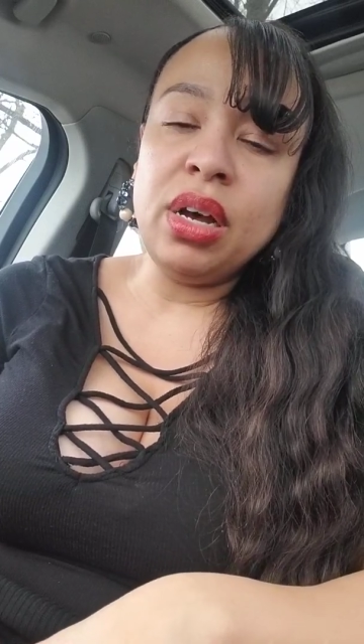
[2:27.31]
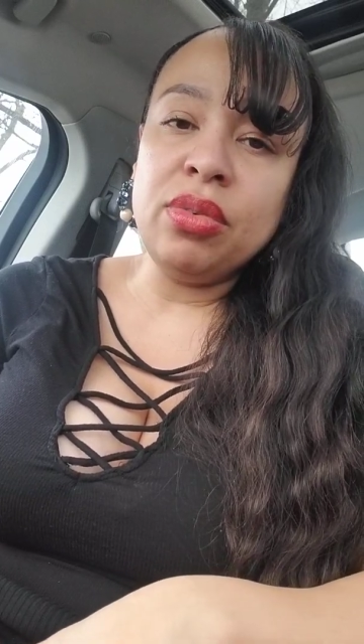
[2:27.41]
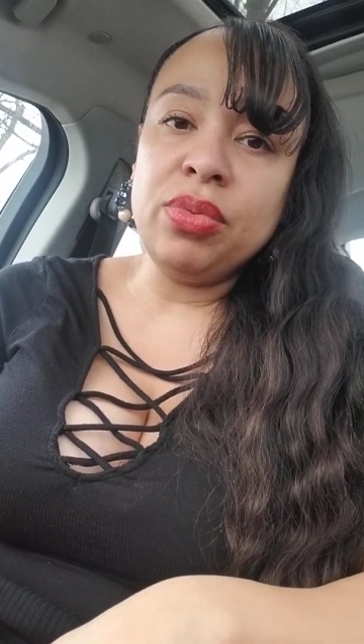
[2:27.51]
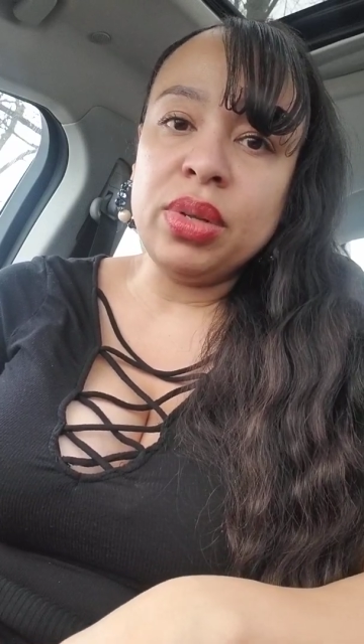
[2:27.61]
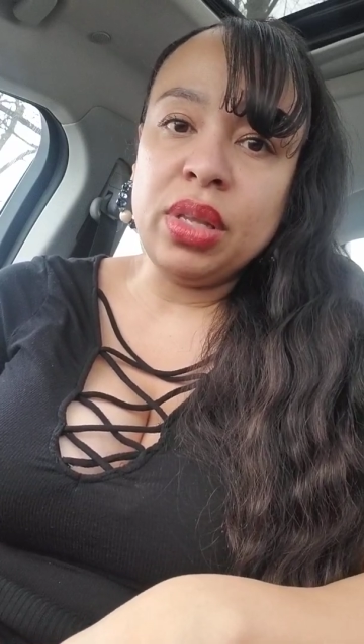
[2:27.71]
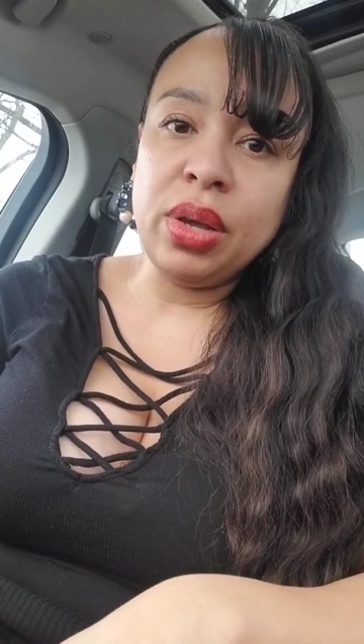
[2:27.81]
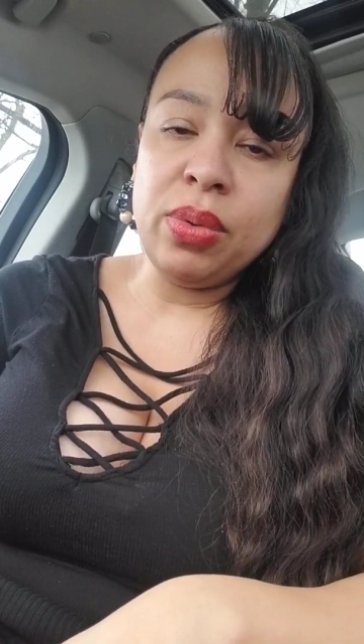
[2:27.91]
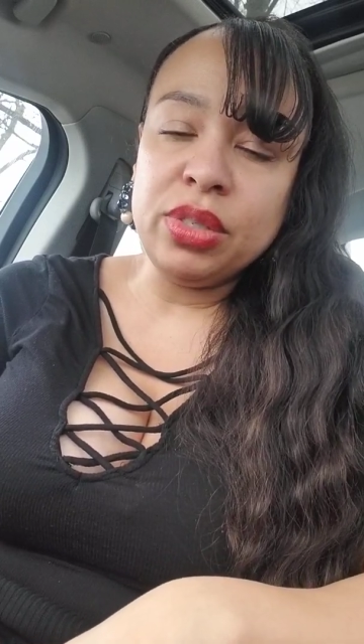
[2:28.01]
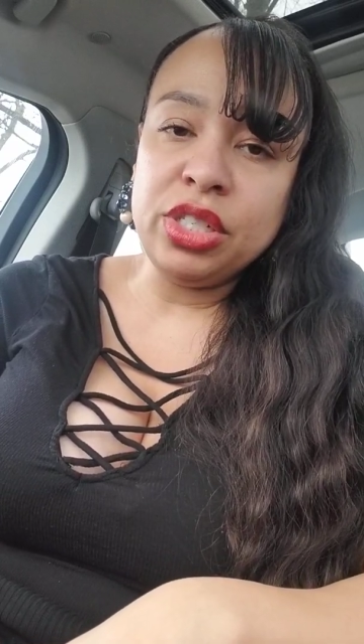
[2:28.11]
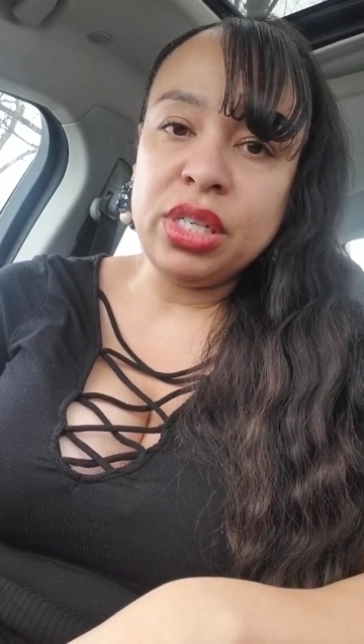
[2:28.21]
of
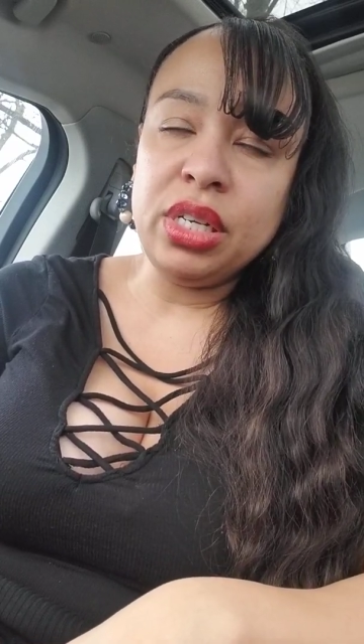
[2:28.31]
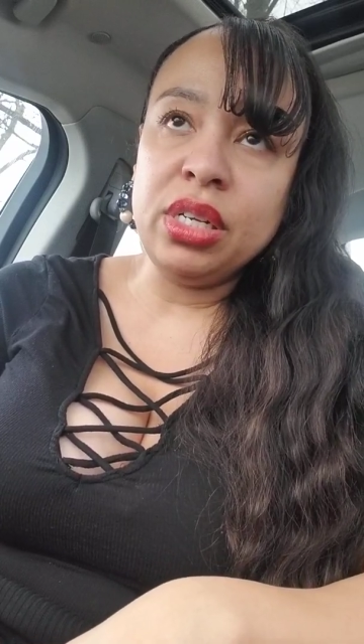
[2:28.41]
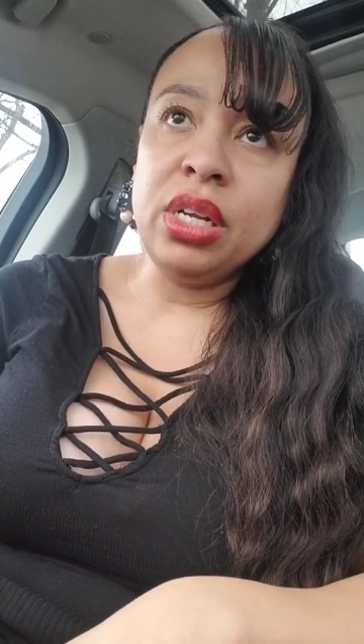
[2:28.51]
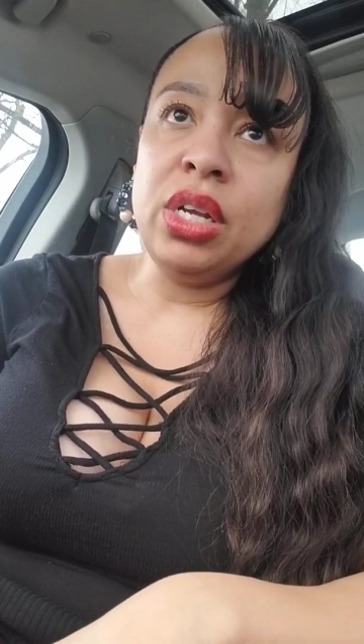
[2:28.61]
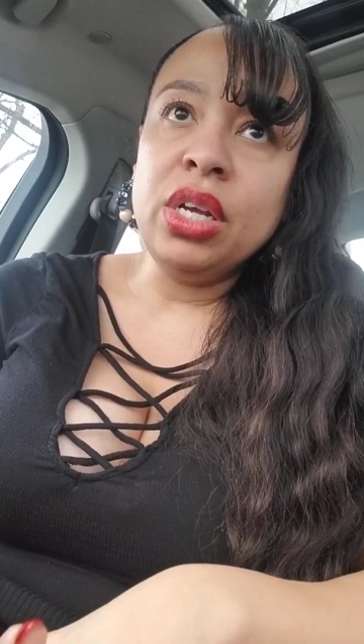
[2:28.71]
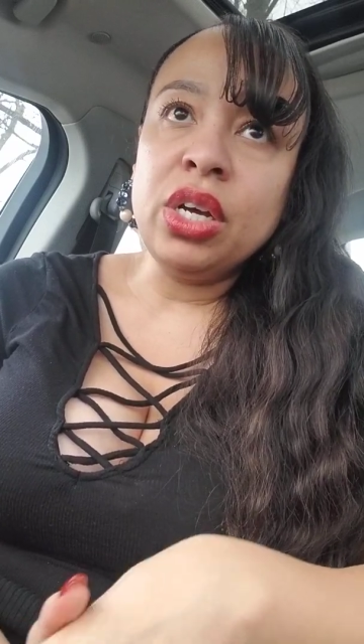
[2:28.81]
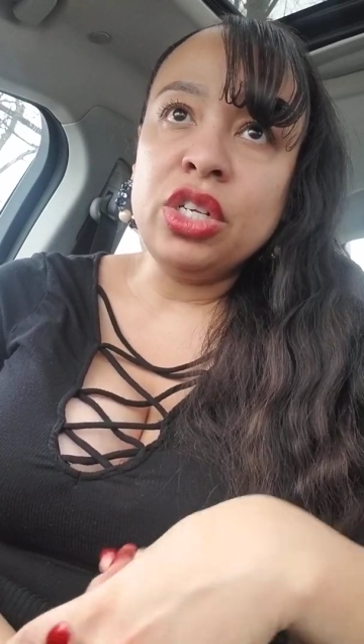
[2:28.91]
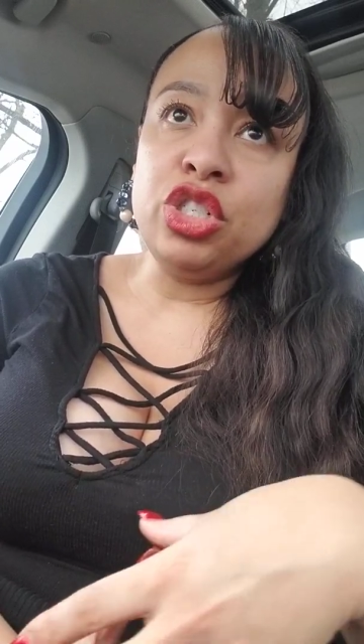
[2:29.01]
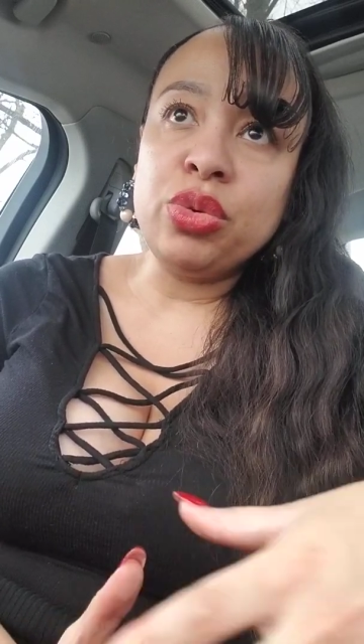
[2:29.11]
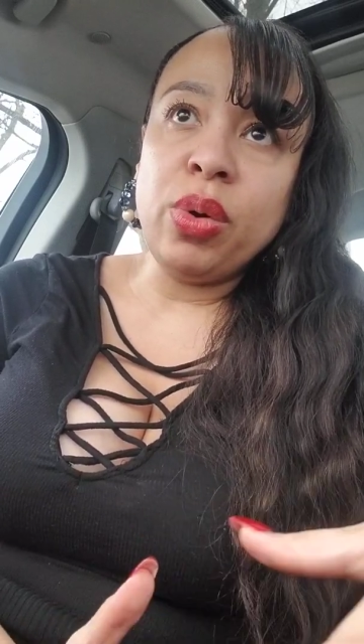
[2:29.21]
relinquishing
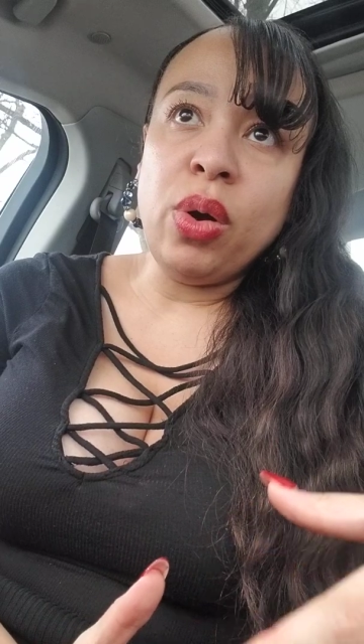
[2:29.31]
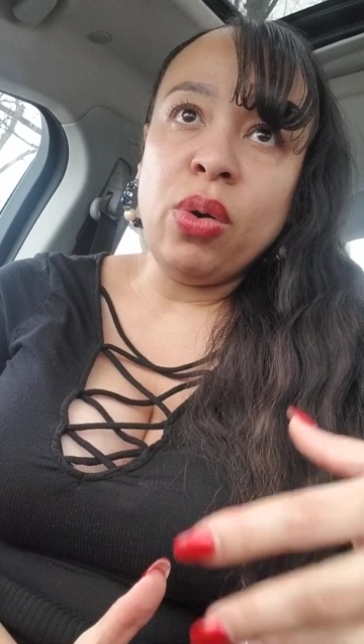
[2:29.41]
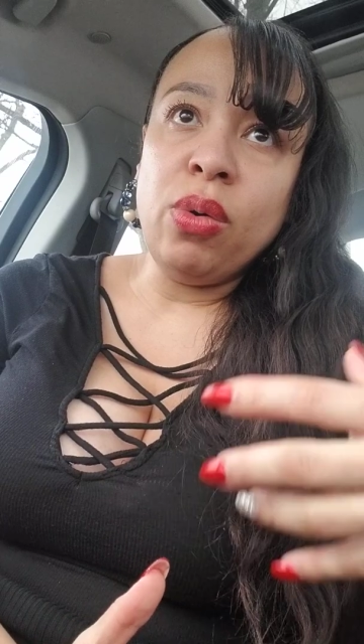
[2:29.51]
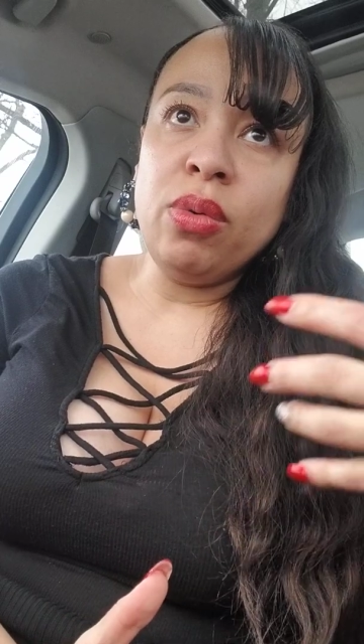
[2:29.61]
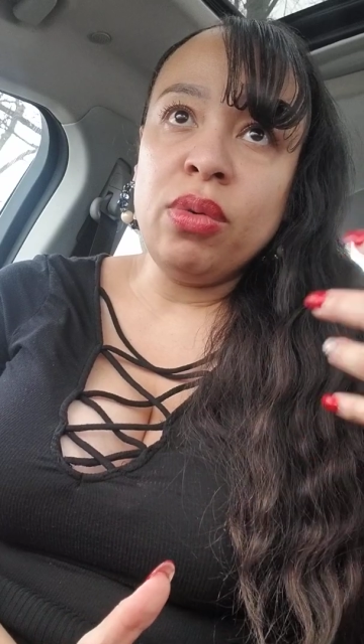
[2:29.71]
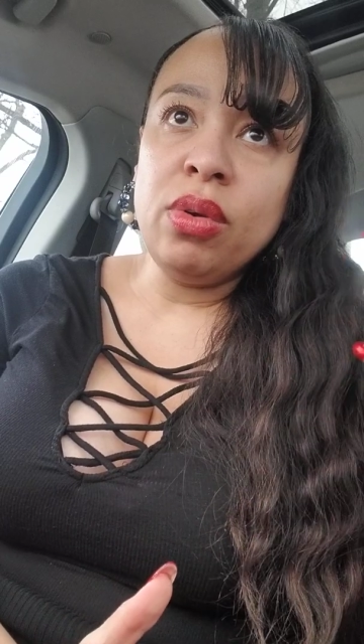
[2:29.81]
control